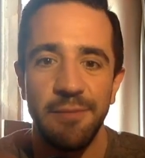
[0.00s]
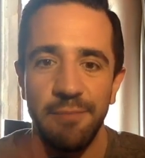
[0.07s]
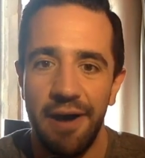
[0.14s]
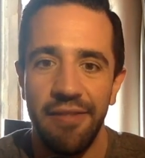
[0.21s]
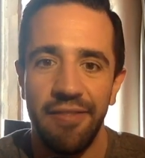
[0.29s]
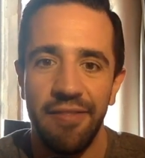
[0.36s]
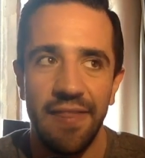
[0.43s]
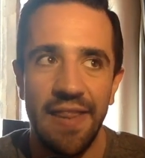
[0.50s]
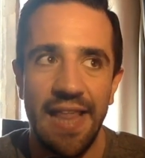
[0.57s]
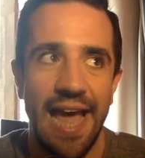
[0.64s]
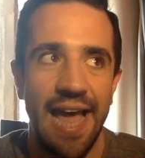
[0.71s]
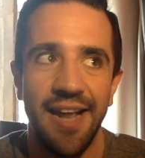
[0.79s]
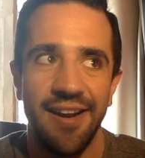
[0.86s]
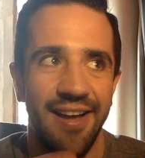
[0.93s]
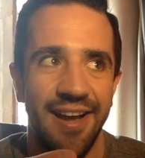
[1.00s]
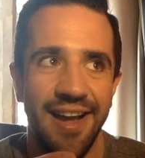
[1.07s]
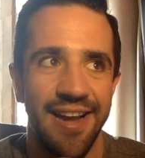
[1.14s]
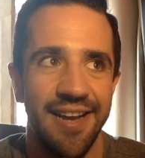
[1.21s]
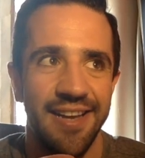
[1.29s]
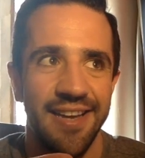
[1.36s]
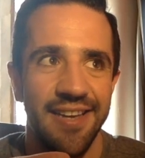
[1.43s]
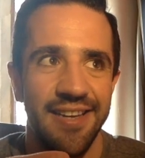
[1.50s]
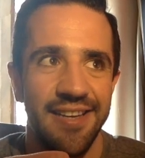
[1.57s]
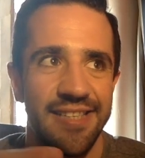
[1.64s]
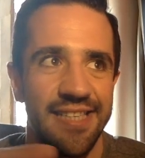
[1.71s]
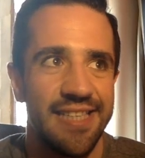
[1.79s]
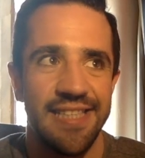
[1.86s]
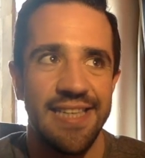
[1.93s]
But other than that, like,
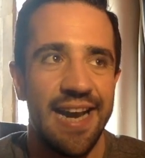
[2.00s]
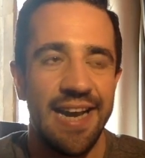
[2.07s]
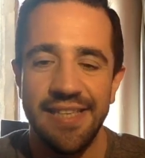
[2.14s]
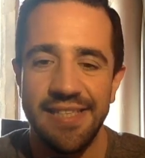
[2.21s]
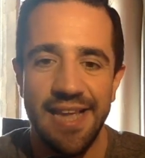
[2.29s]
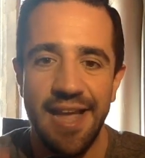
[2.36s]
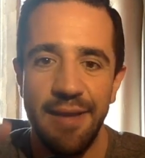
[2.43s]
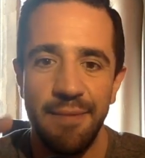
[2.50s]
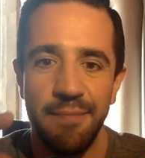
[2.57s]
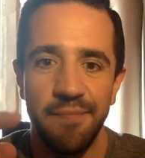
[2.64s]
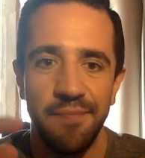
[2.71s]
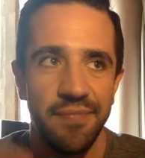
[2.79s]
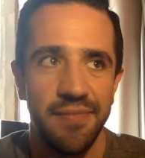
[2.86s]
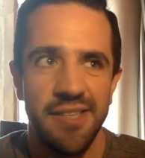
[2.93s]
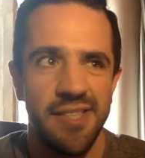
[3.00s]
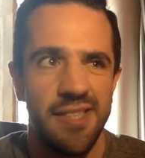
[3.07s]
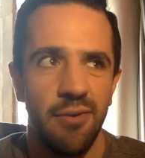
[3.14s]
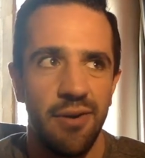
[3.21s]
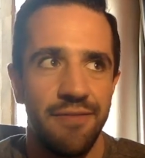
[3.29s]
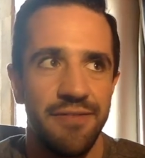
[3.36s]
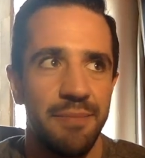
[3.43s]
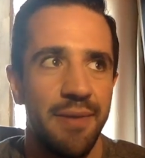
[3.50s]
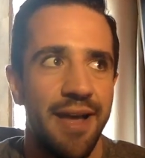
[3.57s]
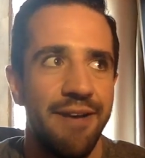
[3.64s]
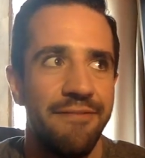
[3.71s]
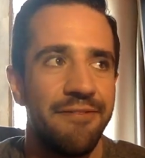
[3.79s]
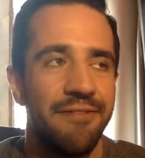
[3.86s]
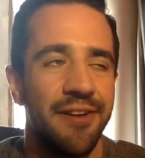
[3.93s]
she's exactly the same. Still loves a
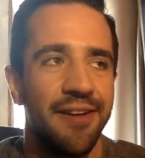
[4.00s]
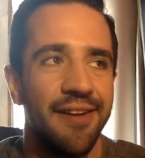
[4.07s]
bev.